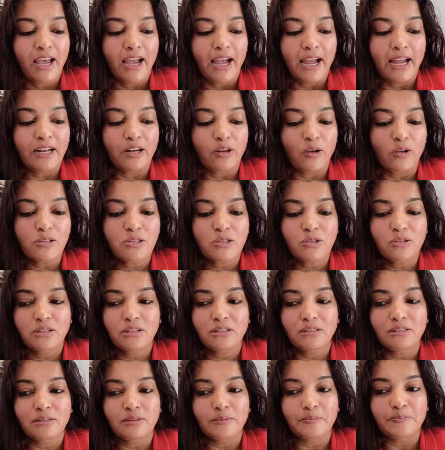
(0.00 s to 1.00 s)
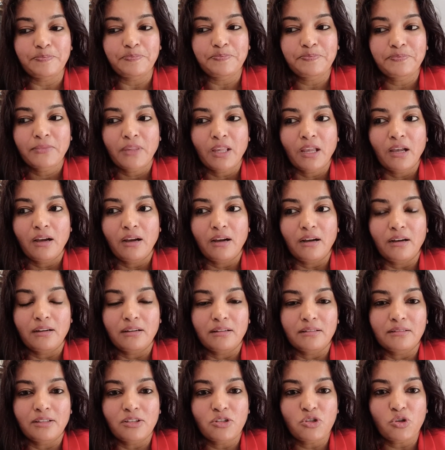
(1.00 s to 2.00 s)
And also
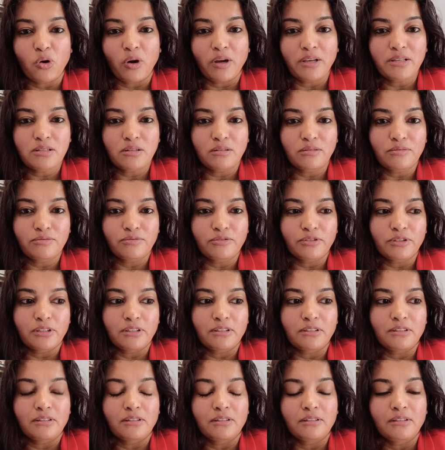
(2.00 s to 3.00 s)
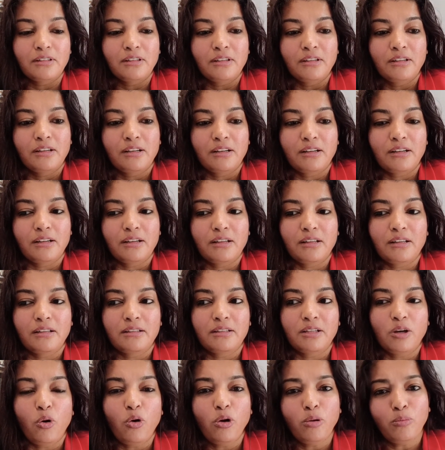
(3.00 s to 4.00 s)
the choice of
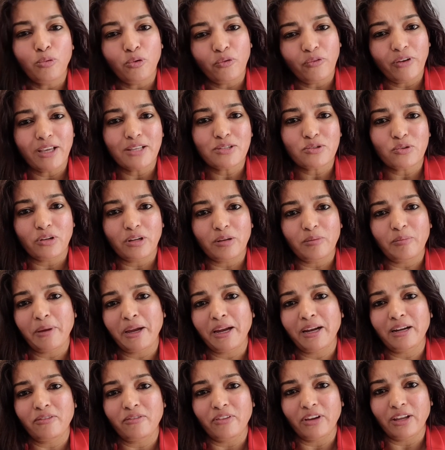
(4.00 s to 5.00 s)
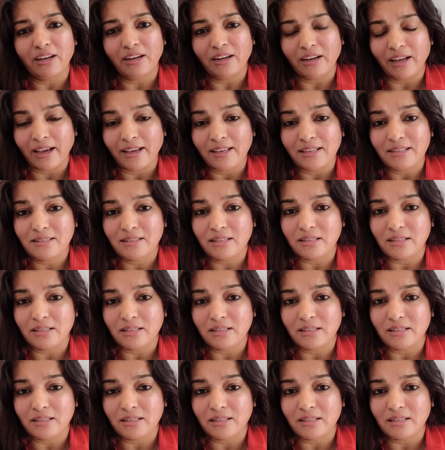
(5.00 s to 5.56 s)
the whole movie is only made very nice.